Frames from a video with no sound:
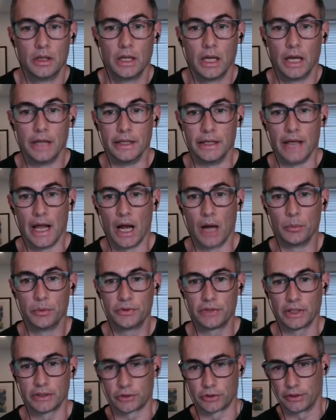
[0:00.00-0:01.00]
And then how
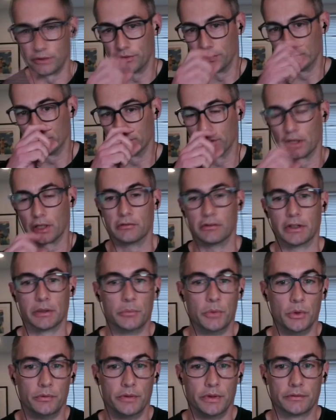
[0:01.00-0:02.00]
was that transition kind of like
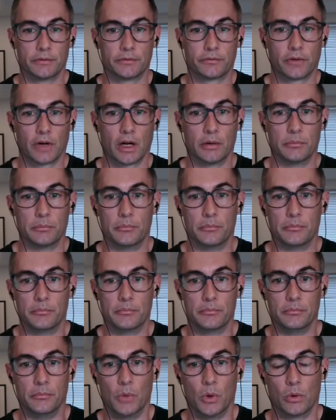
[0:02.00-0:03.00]
moving from
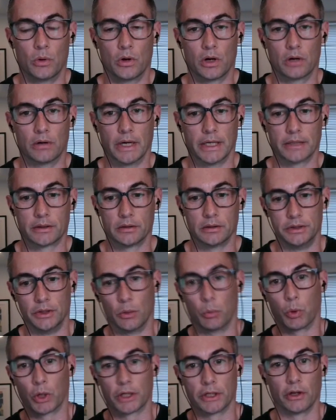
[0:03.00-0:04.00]
more like,
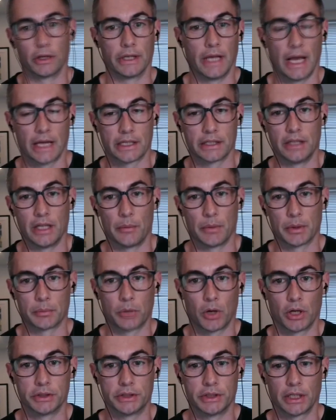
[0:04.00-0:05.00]
working on academic
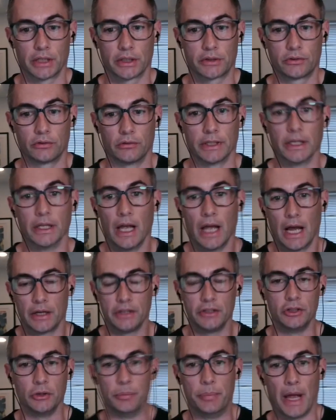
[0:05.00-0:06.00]
projects? Like how
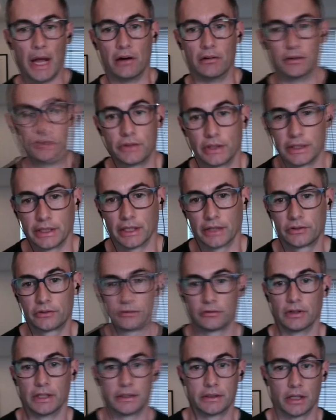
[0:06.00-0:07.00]
did you balance, I guess,
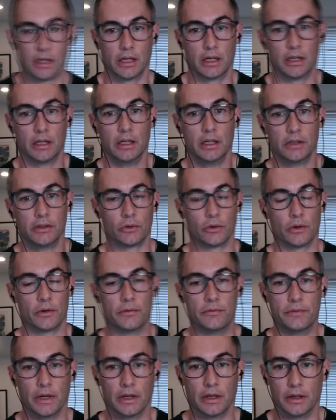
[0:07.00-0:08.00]
like sort
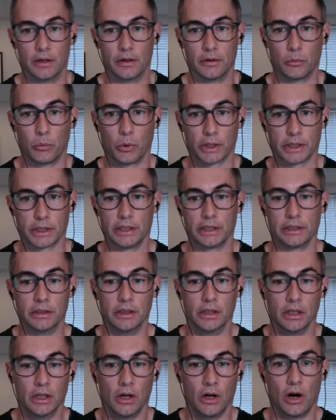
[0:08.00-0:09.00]
of working
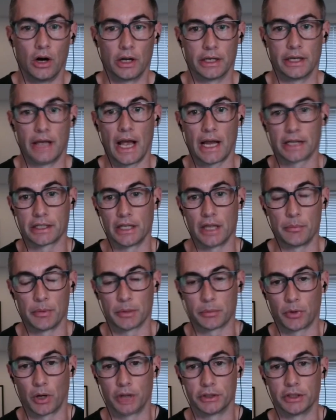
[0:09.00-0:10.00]
on an
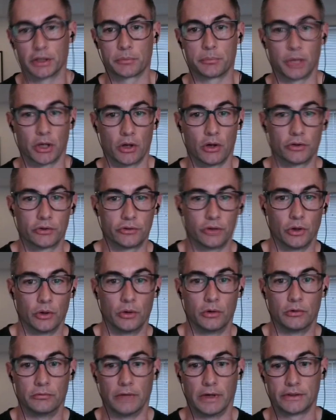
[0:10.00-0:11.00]
academic project, but
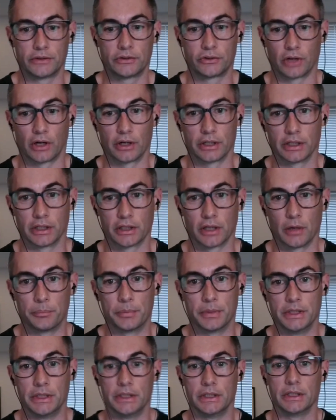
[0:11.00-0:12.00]
also like starting a
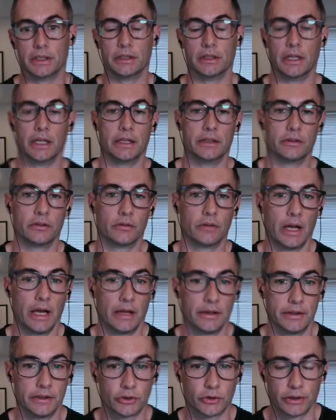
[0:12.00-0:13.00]
company and
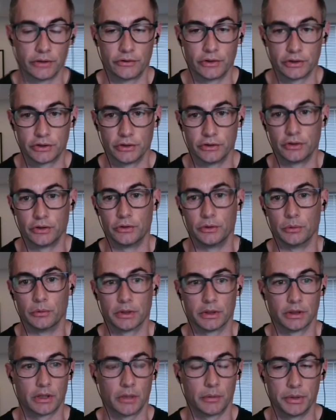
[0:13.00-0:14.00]
the transition to
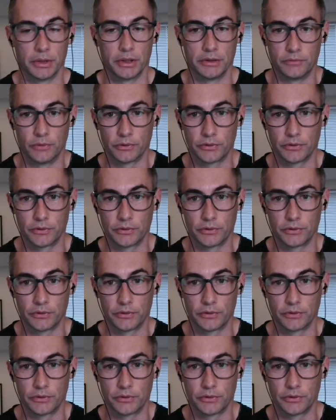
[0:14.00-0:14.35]
doing the company full